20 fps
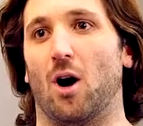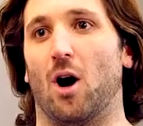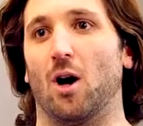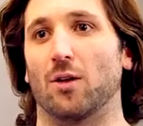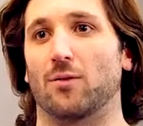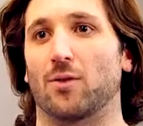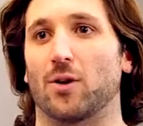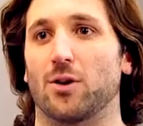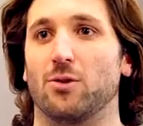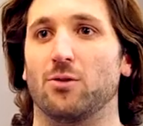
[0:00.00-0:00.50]
All
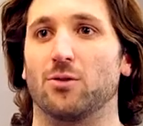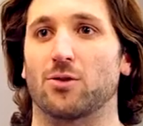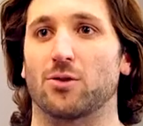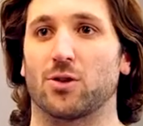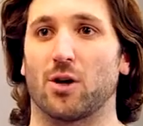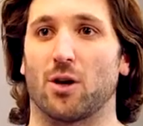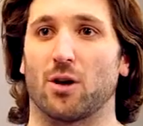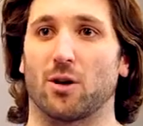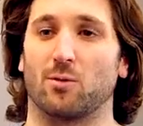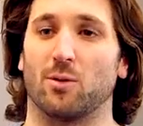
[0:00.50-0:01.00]
of our users
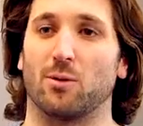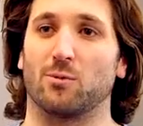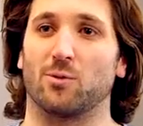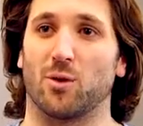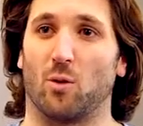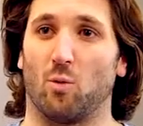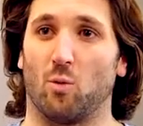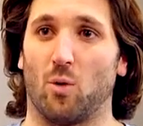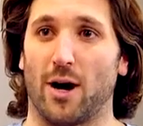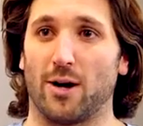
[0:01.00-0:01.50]
are equipped with
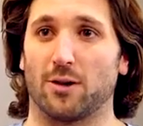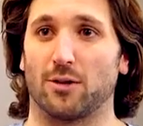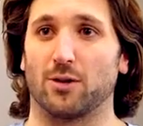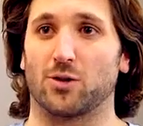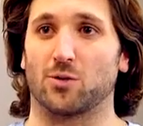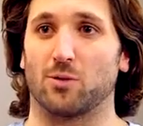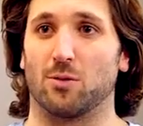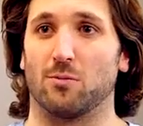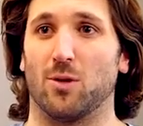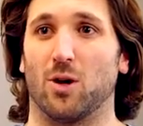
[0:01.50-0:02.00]
a
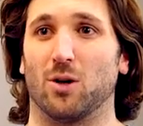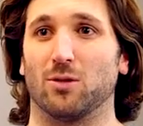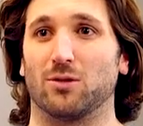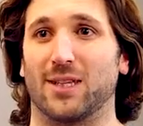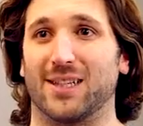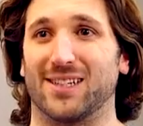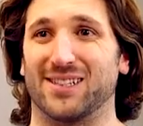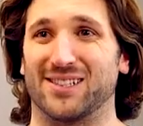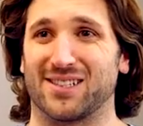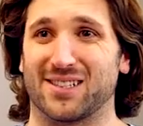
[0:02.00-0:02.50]
wireless remote
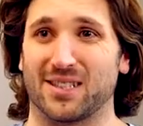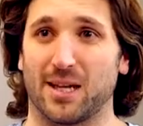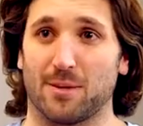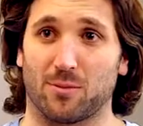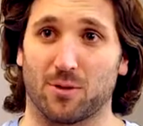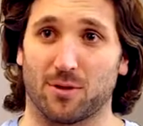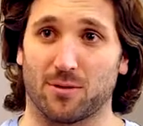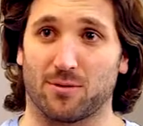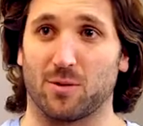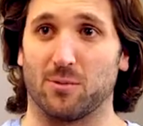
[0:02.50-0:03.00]
that is
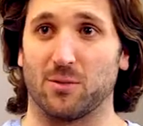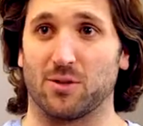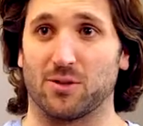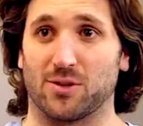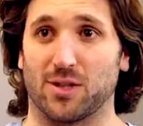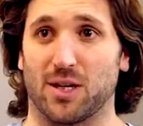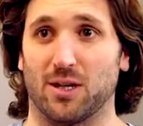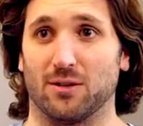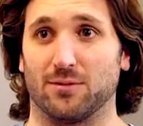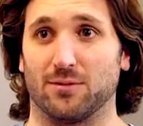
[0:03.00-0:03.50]
separate from their cell